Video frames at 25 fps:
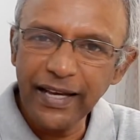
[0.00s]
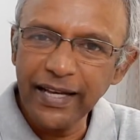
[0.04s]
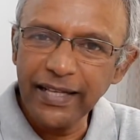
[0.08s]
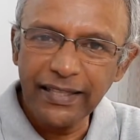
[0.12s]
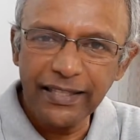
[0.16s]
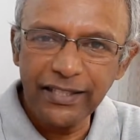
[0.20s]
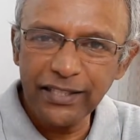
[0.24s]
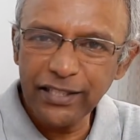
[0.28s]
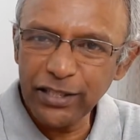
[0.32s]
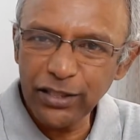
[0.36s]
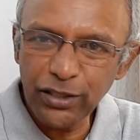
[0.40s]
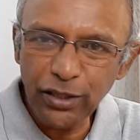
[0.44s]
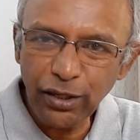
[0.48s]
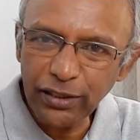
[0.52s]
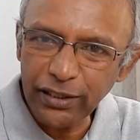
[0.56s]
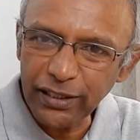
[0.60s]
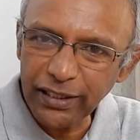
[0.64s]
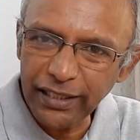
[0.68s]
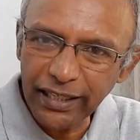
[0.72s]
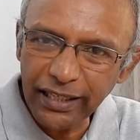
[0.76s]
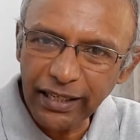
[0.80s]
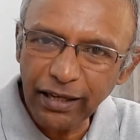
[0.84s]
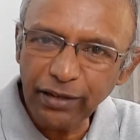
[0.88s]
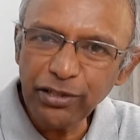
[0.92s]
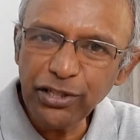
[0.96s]
This is not a
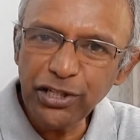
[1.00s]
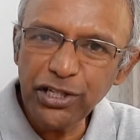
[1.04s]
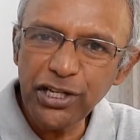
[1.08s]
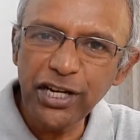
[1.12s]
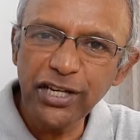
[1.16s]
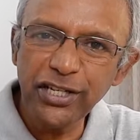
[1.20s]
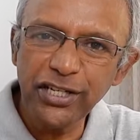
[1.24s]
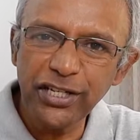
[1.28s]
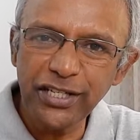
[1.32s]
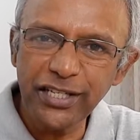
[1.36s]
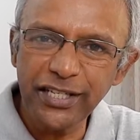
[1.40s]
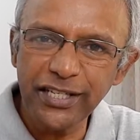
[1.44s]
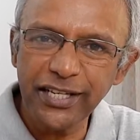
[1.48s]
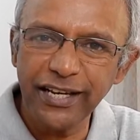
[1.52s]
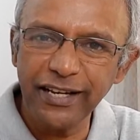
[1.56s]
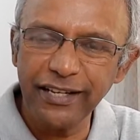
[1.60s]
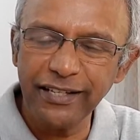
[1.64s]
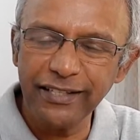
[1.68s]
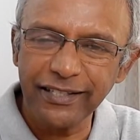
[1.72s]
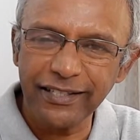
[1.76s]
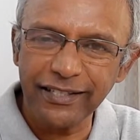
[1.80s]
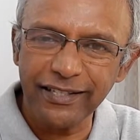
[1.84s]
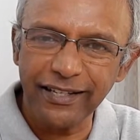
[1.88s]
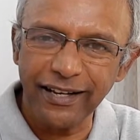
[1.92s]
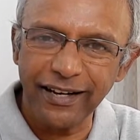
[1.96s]
negotiation
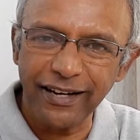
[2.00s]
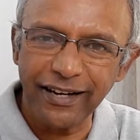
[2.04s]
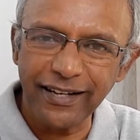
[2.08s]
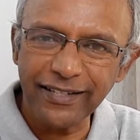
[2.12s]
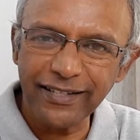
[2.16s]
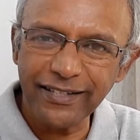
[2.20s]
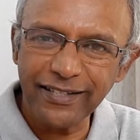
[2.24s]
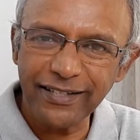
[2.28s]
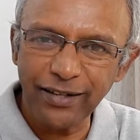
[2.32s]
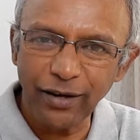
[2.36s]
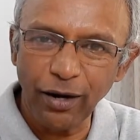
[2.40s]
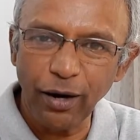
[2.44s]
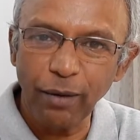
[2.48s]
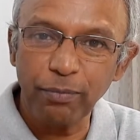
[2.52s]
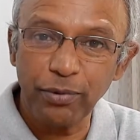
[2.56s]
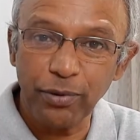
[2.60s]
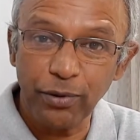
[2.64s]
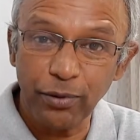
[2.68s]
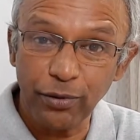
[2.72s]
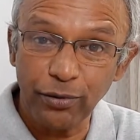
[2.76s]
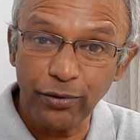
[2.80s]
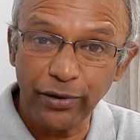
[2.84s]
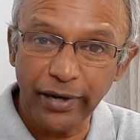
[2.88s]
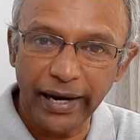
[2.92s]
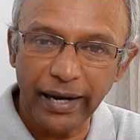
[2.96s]
skills class or
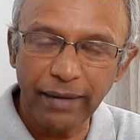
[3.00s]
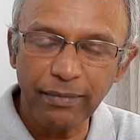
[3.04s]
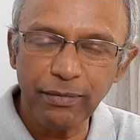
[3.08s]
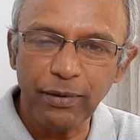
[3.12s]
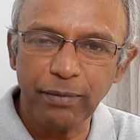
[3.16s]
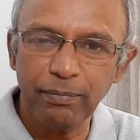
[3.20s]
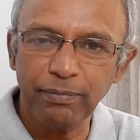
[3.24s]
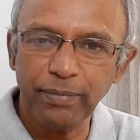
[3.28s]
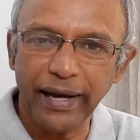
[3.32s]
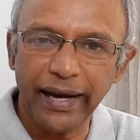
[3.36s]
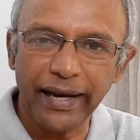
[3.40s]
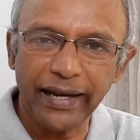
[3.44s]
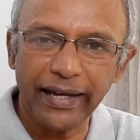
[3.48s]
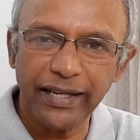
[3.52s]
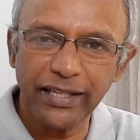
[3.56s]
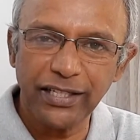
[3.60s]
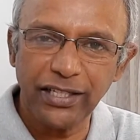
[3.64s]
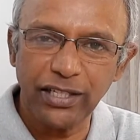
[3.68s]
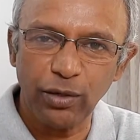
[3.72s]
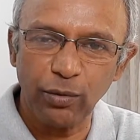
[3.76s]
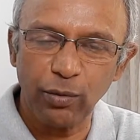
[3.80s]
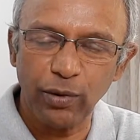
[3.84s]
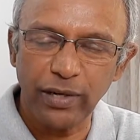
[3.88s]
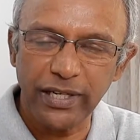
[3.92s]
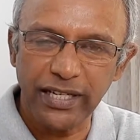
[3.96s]
program or package
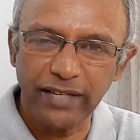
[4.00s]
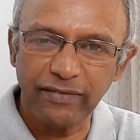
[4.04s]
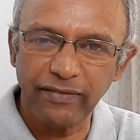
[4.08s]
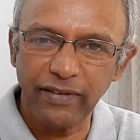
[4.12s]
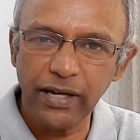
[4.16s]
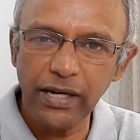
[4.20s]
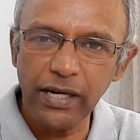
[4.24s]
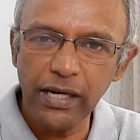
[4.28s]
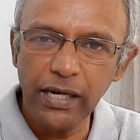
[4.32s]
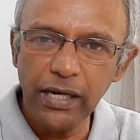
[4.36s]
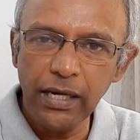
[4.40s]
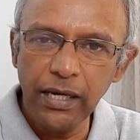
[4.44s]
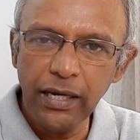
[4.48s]
or whatever.